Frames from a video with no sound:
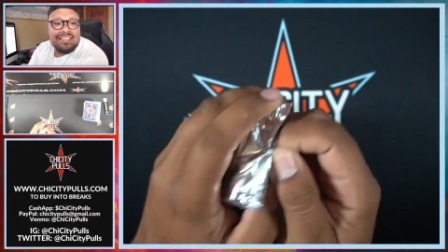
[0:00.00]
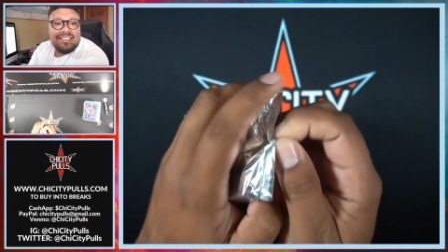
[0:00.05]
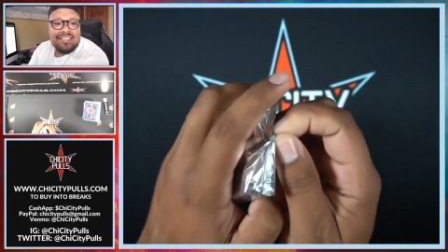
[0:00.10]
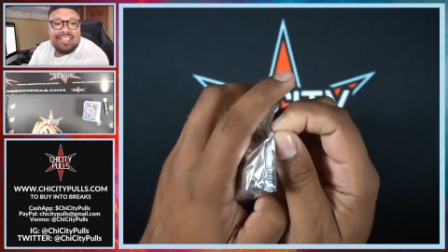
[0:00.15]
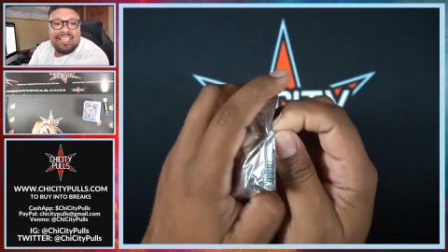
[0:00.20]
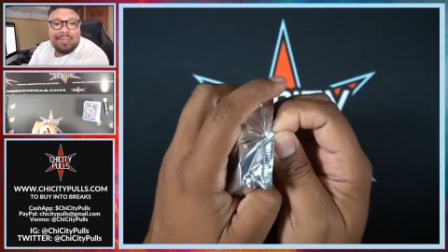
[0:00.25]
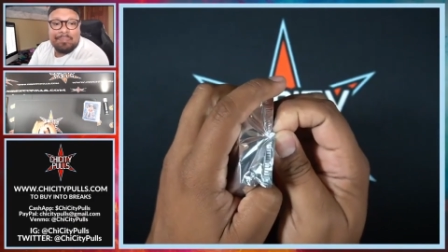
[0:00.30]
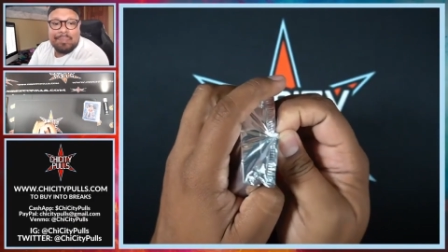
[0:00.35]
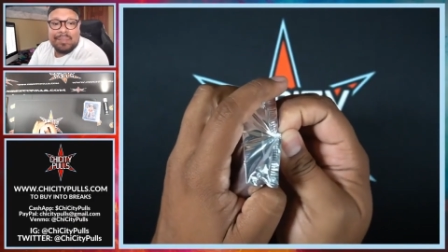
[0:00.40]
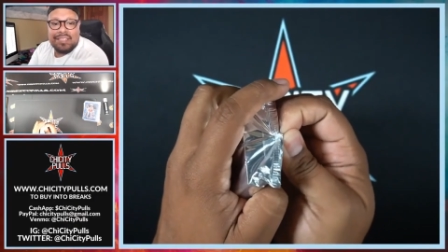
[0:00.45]
You
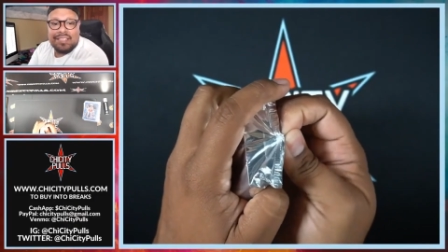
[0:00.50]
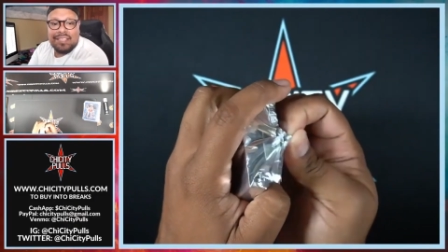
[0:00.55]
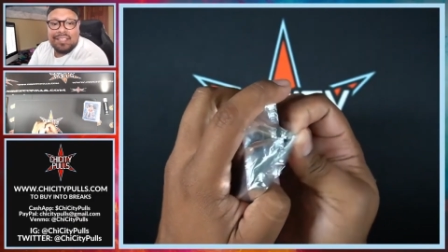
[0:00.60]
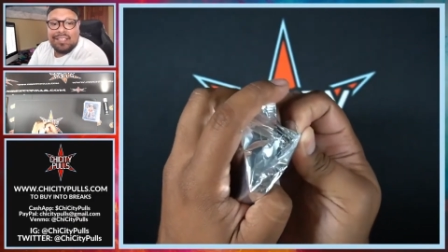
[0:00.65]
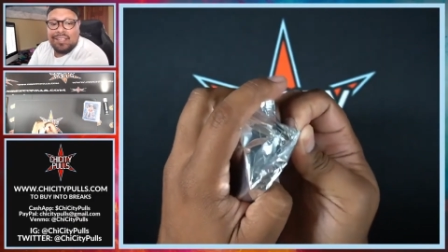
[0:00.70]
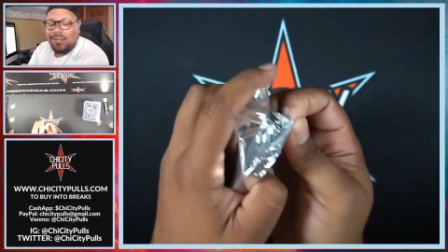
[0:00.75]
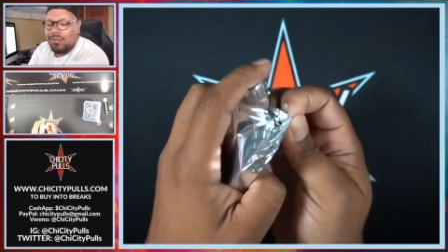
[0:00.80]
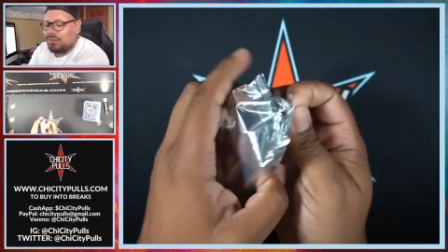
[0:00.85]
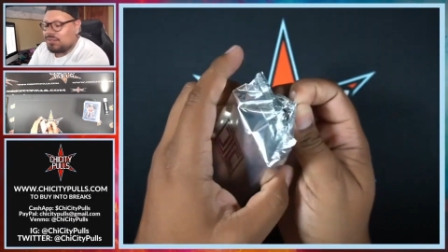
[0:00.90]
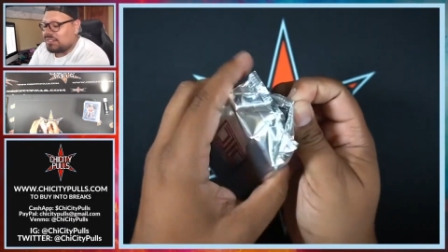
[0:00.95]
gotta put the
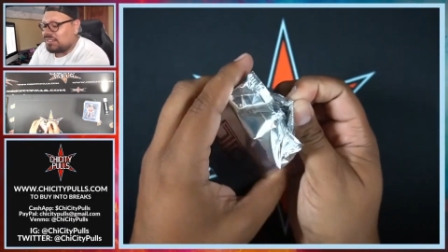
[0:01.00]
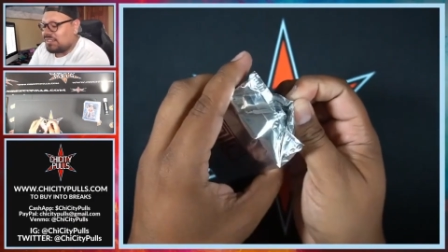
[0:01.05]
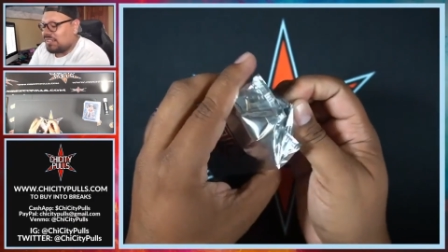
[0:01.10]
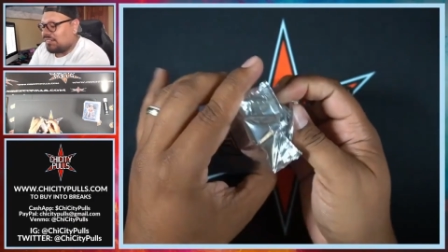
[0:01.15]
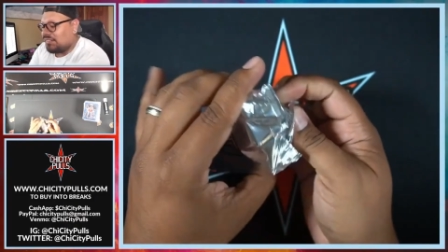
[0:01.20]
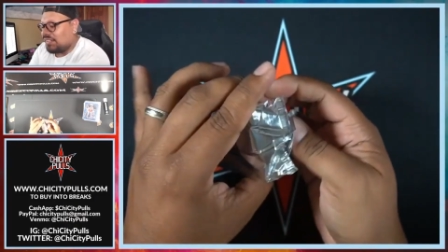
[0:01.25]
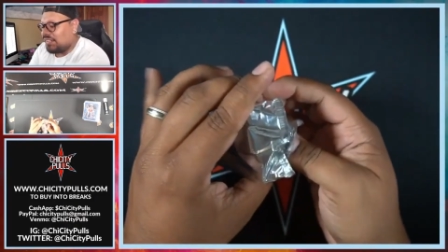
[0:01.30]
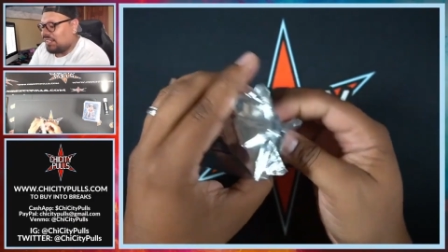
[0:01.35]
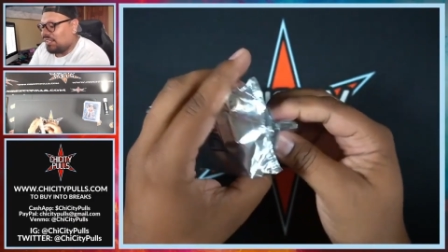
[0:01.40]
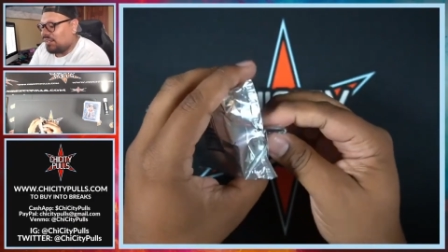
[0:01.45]
goats. There we
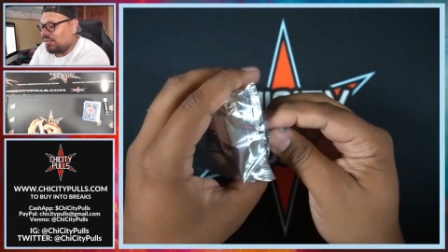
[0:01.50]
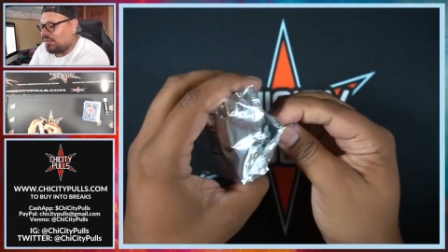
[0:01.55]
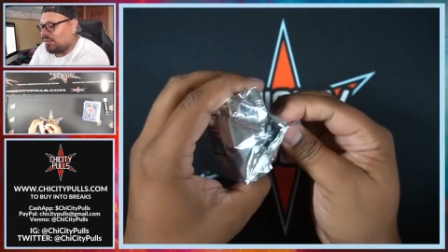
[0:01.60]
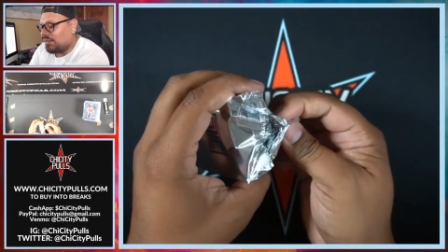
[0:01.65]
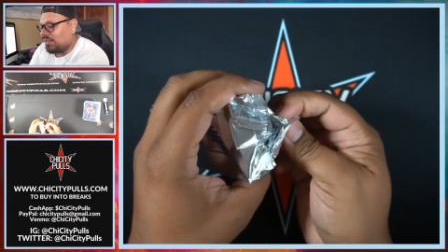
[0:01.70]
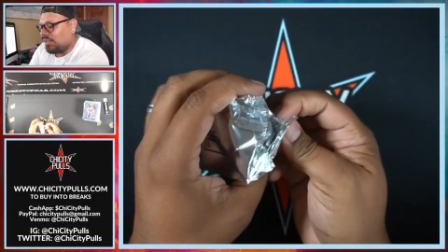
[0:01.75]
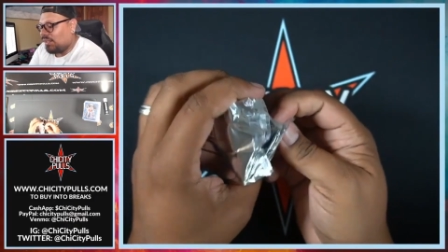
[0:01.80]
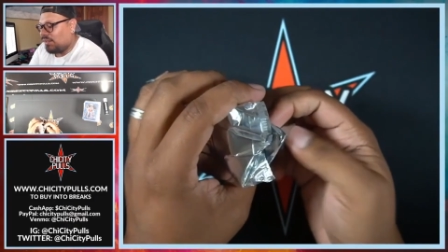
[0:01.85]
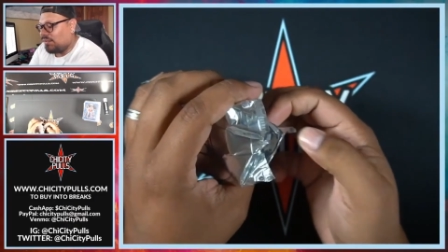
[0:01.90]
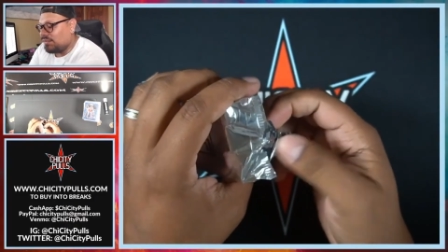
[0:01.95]
go.
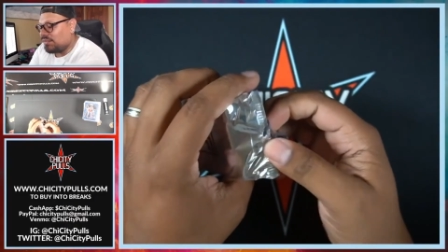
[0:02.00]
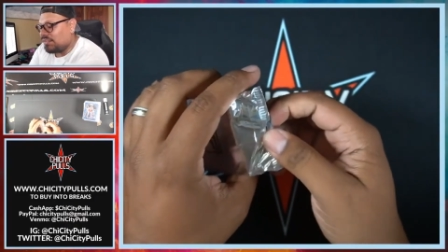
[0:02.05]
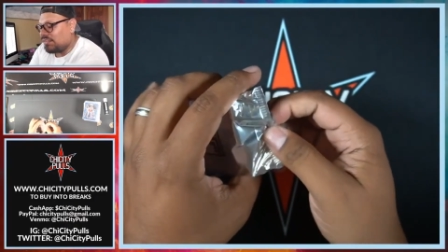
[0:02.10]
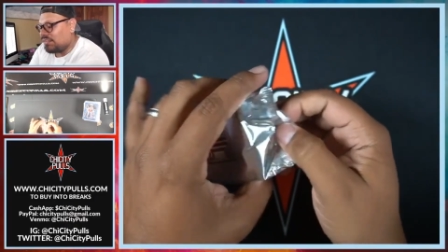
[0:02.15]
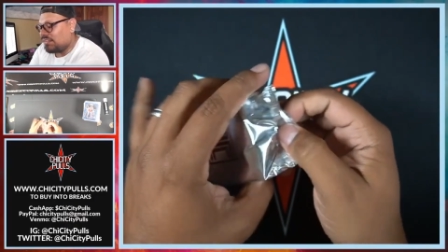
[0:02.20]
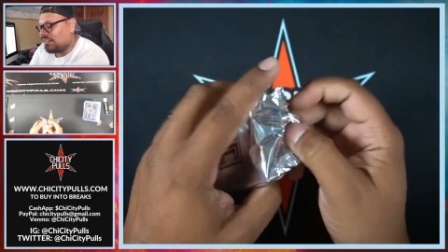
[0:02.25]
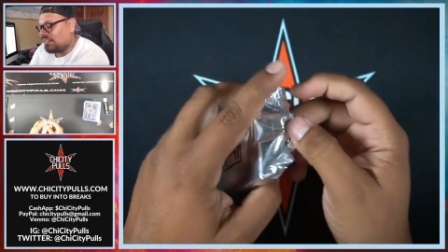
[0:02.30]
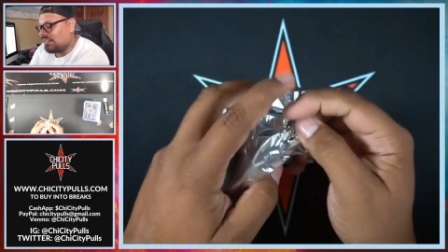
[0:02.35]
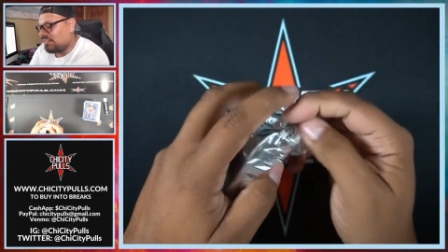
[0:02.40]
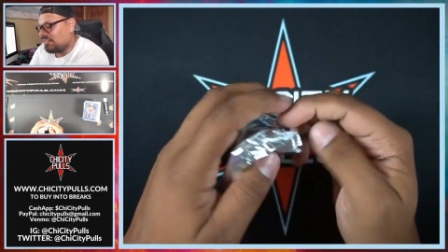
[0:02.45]

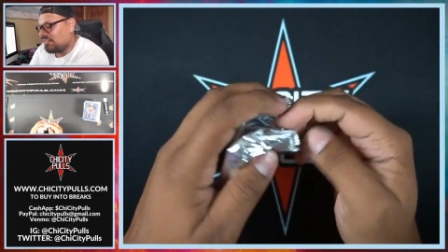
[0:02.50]
Goats.